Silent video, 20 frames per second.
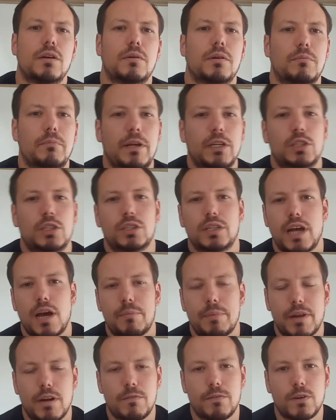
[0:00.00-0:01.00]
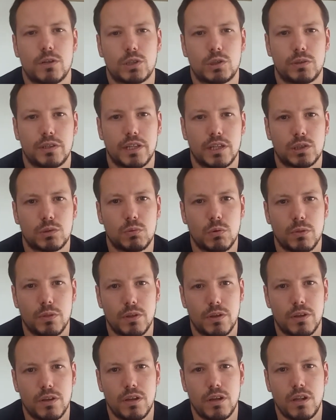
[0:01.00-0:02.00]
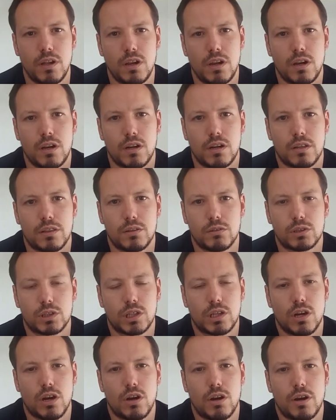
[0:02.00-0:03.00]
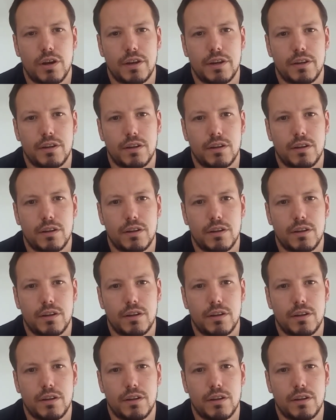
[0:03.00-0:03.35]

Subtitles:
mentioned Happy Anniversary. That's one that there was a guy.